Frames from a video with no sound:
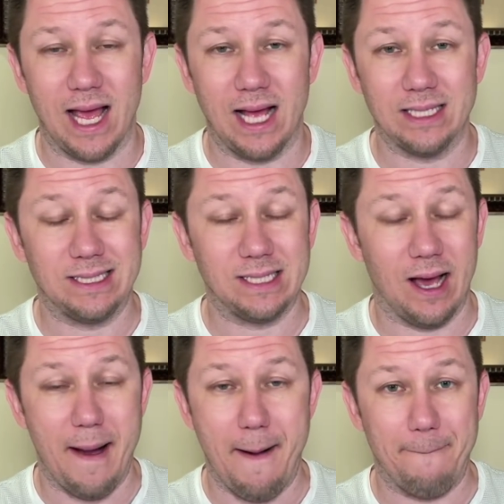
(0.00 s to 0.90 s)
as
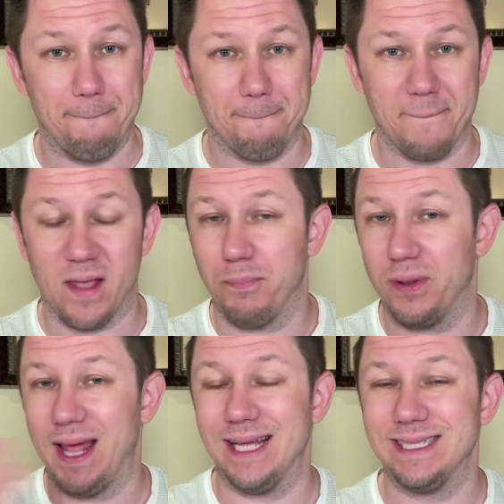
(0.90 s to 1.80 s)
um,
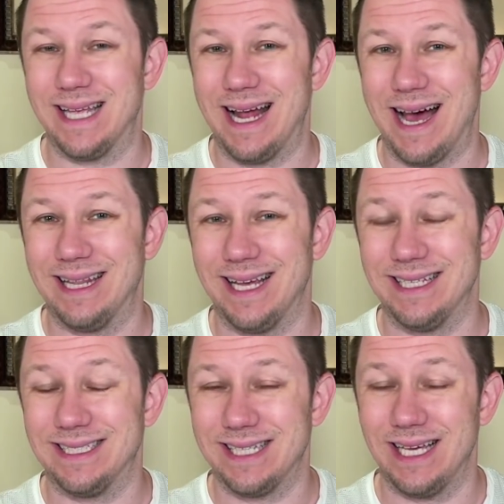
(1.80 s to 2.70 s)
plans on
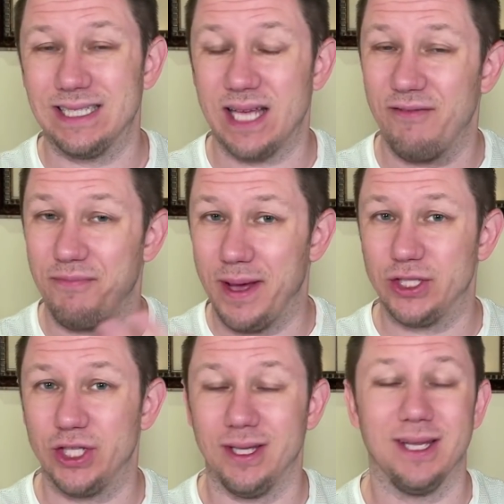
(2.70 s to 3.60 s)
online sites have
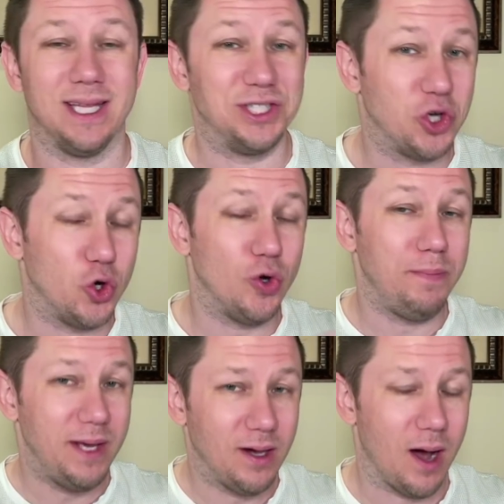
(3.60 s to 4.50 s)
mentioned that this could
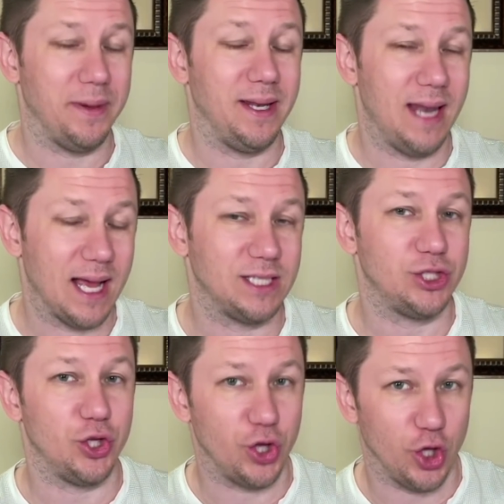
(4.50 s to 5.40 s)
be coming
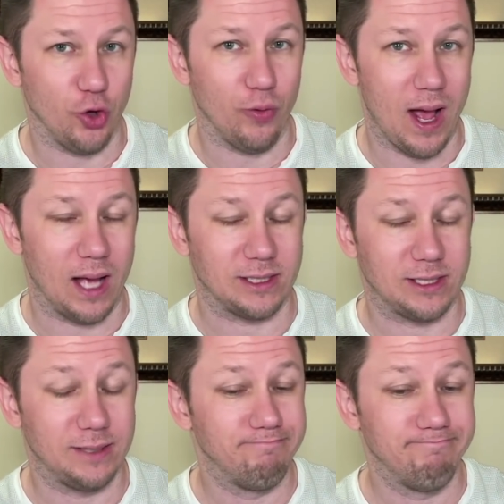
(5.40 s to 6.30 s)
next to the U.S.